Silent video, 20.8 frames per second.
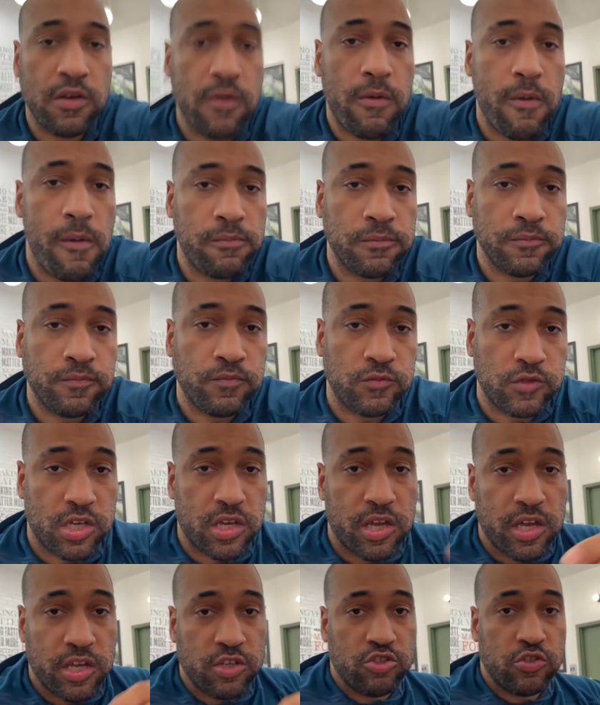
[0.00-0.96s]
the
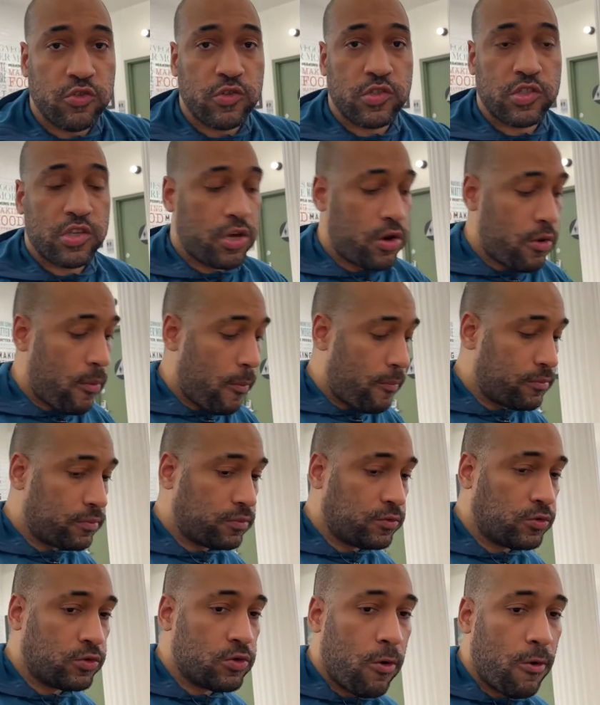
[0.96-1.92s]
cane juice in it.
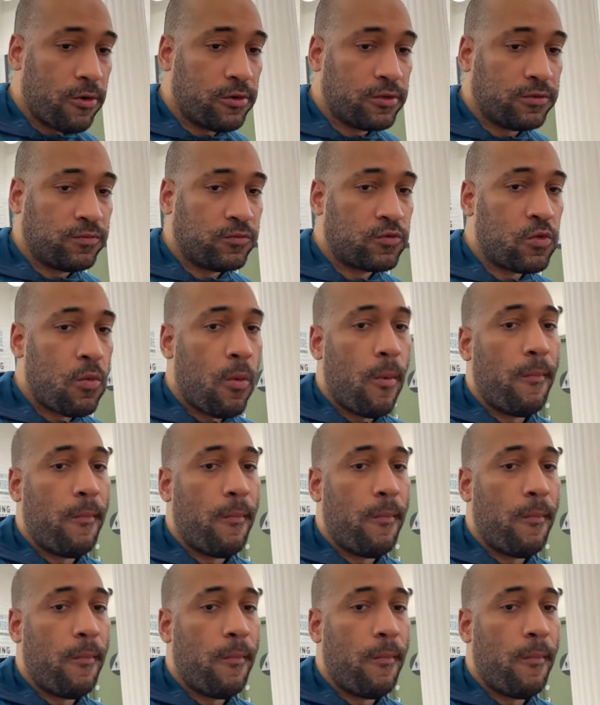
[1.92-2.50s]
Mexican cola.